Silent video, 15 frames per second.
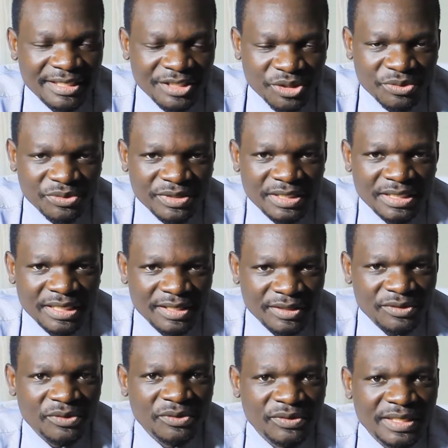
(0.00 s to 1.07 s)
juice.
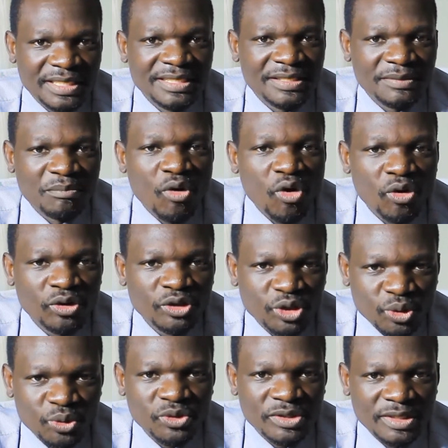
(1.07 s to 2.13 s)
So there's more
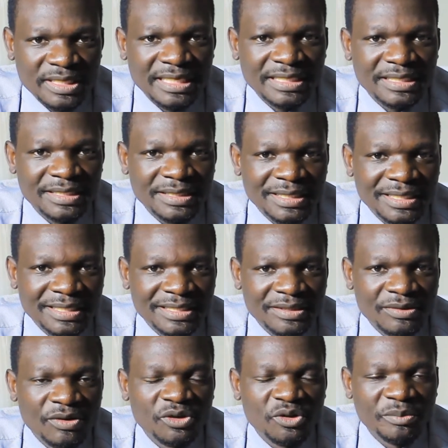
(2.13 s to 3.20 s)
juice that is
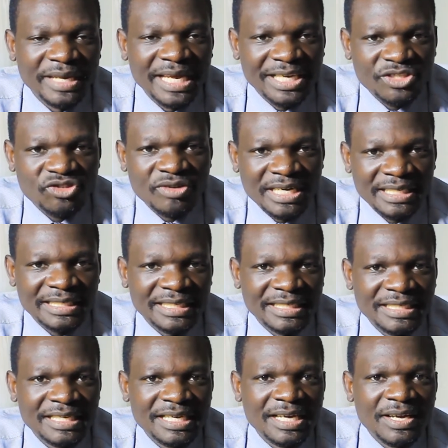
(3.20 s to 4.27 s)
going to be extracted
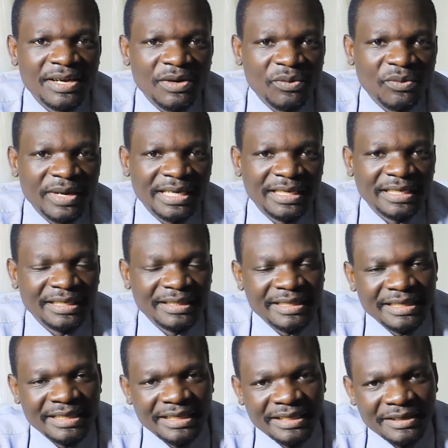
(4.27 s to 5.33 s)
when
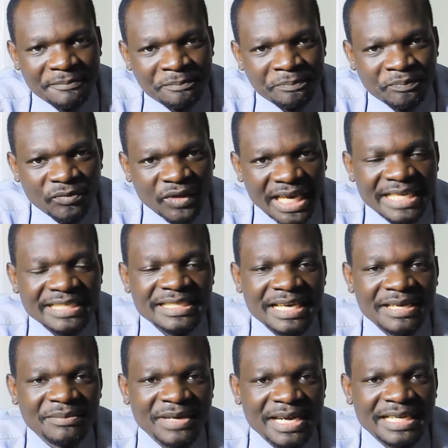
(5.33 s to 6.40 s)
the
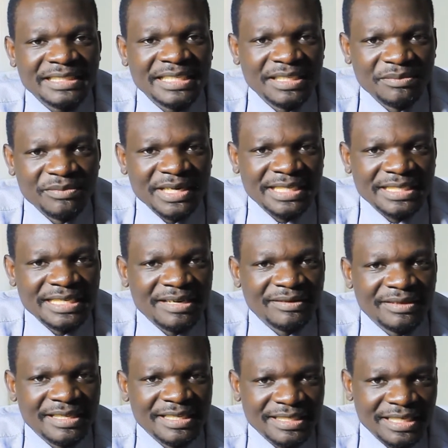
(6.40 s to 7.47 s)
enzyme actually breaks
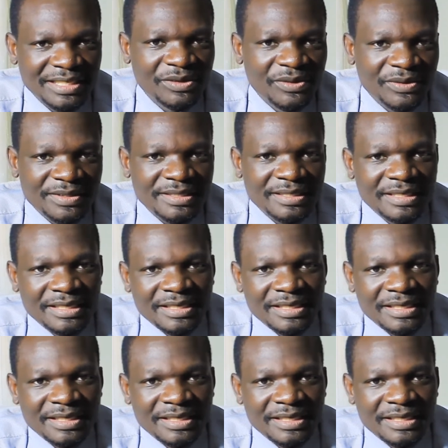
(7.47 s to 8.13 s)
down the cellulose.